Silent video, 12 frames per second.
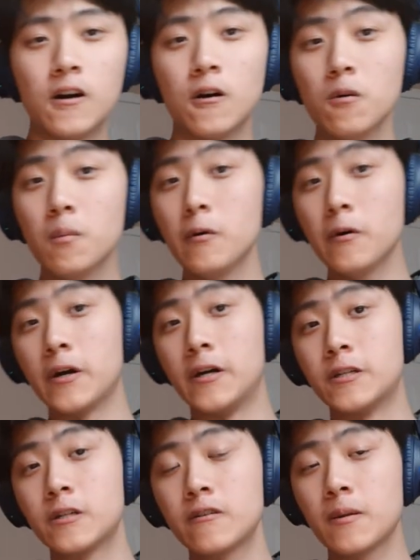oh boy I
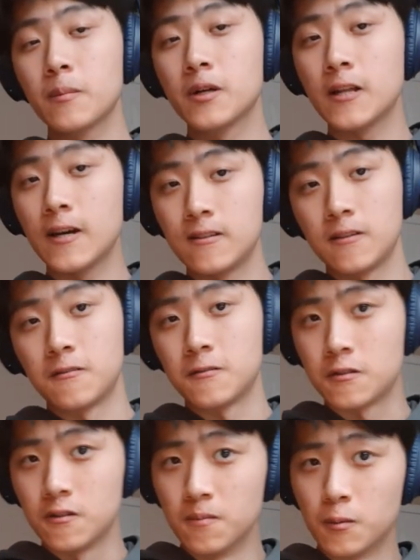sure am glad that
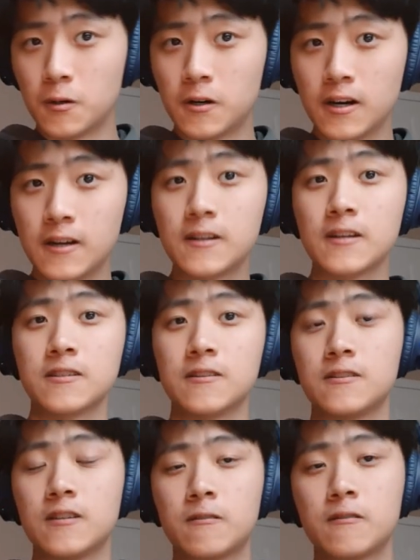there's no more
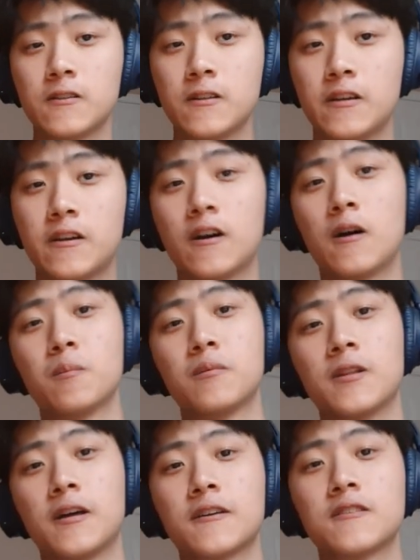unnecessarily
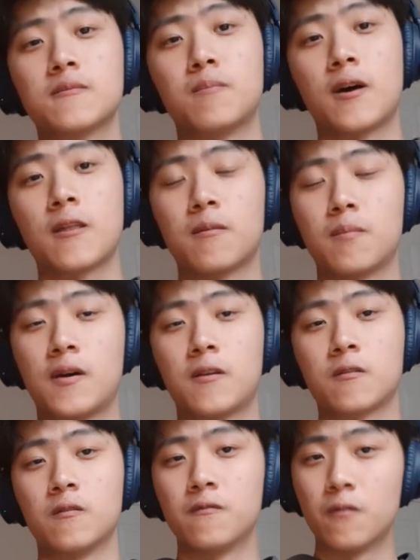complex
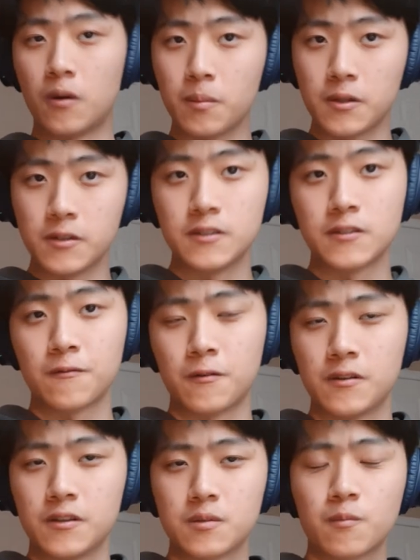mathematical formulas for
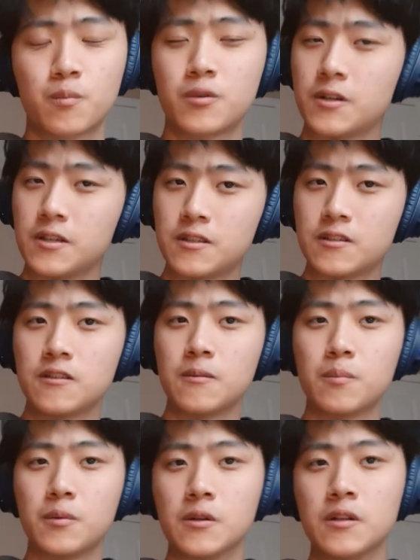this pretty
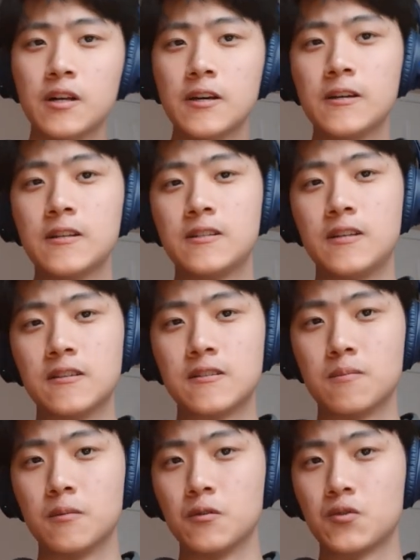simple
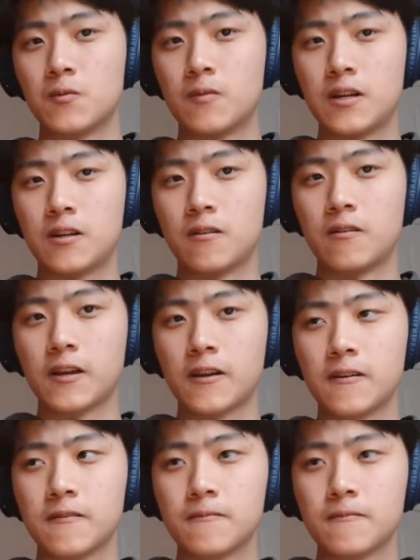Desmos rendering